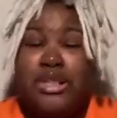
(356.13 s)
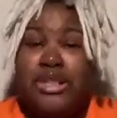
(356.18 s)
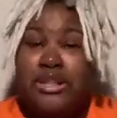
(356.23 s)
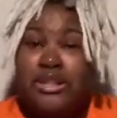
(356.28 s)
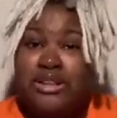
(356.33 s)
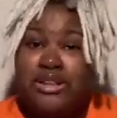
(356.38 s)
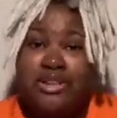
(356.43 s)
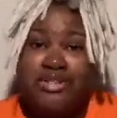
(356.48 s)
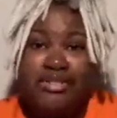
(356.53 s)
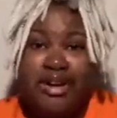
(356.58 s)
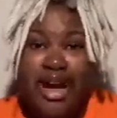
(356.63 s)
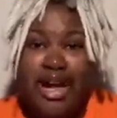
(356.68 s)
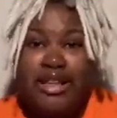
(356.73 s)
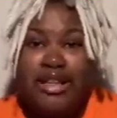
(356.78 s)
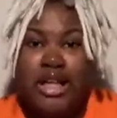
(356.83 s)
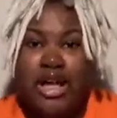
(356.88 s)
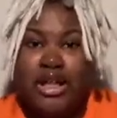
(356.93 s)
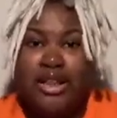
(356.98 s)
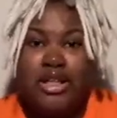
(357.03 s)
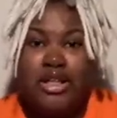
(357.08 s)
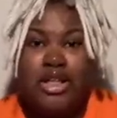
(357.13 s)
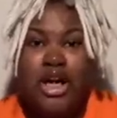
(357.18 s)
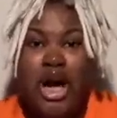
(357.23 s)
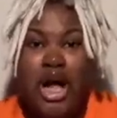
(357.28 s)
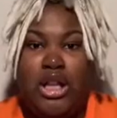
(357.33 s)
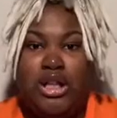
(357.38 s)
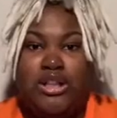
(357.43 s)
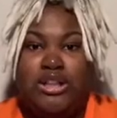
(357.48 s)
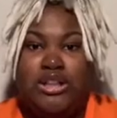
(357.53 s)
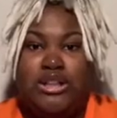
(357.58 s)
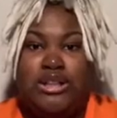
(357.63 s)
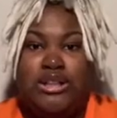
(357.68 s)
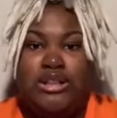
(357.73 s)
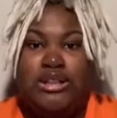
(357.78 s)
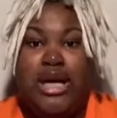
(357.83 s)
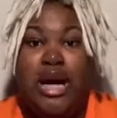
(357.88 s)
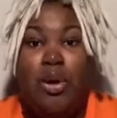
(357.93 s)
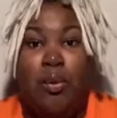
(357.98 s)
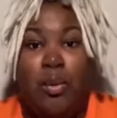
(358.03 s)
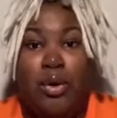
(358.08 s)
to find the other colleges
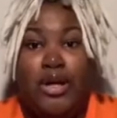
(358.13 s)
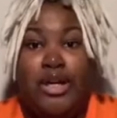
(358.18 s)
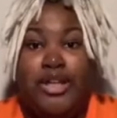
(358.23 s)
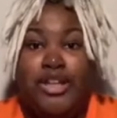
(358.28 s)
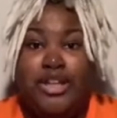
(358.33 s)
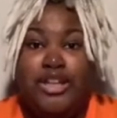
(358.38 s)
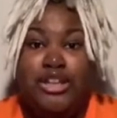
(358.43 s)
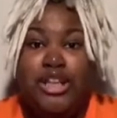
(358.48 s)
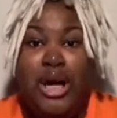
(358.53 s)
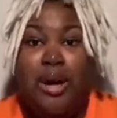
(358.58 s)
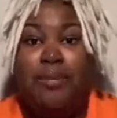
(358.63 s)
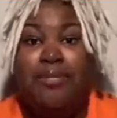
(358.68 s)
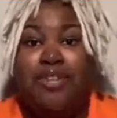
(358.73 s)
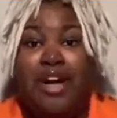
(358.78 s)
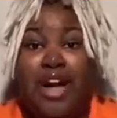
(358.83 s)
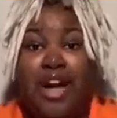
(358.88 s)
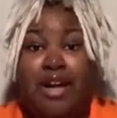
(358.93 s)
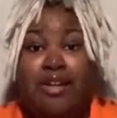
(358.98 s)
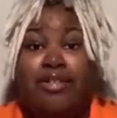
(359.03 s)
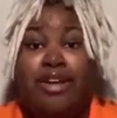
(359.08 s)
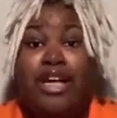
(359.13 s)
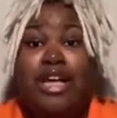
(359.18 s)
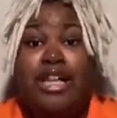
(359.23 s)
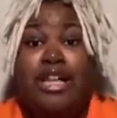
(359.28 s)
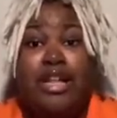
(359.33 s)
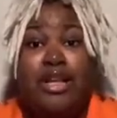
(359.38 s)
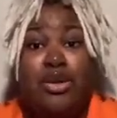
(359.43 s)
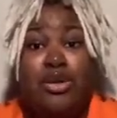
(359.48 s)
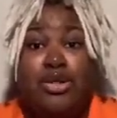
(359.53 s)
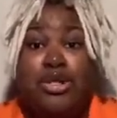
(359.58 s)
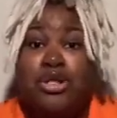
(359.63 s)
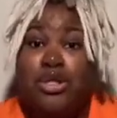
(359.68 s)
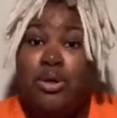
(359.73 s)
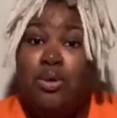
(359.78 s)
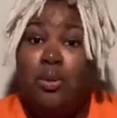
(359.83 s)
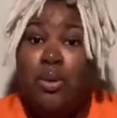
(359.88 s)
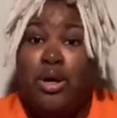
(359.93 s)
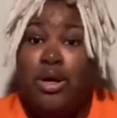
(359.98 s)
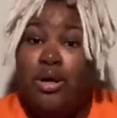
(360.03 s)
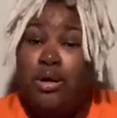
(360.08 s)
that weren't in your top 5 that you still
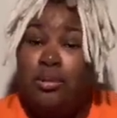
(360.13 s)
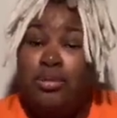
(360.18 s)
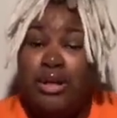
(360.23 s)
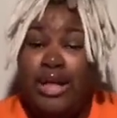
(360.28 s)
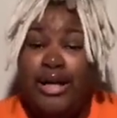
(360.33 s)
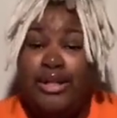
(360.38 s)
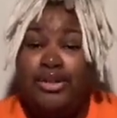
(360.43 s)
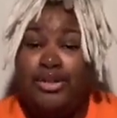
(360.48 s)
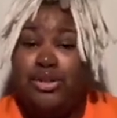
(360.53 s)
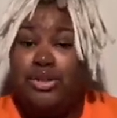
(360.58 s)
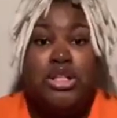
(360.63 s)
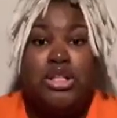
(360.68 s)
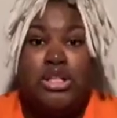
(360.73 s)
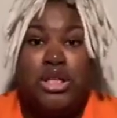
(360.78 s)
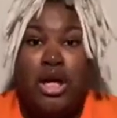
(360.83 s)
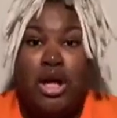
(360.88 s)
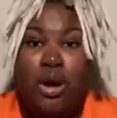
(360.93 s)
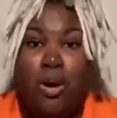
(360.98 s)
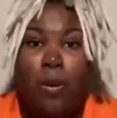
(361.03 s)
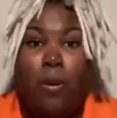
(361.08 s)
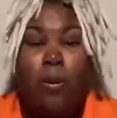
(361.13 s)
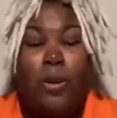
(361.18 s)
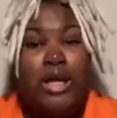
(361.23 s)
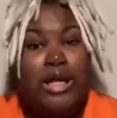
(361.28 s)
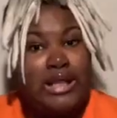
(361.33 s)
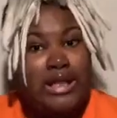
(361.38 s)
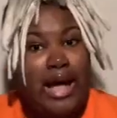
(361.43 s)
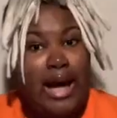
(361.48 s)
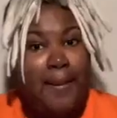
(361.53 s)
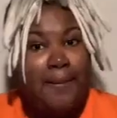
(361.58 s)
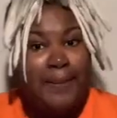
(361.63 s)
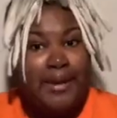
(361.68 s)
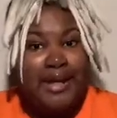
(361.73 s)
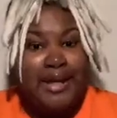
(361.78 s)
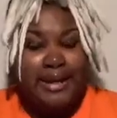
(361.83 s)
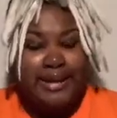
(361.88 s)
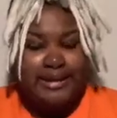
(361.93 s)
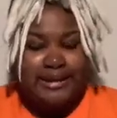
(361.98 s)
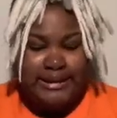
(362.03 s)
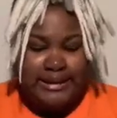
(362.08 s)
want to apply to. So with that
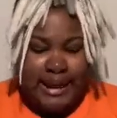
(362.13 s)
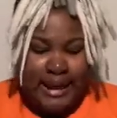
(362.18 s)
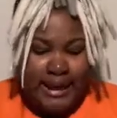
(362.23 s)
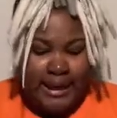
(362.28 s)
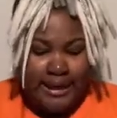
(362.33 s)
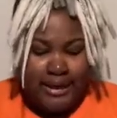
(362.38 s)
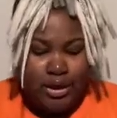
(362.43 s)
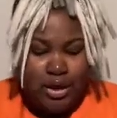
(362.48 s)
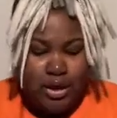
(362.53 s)
being said,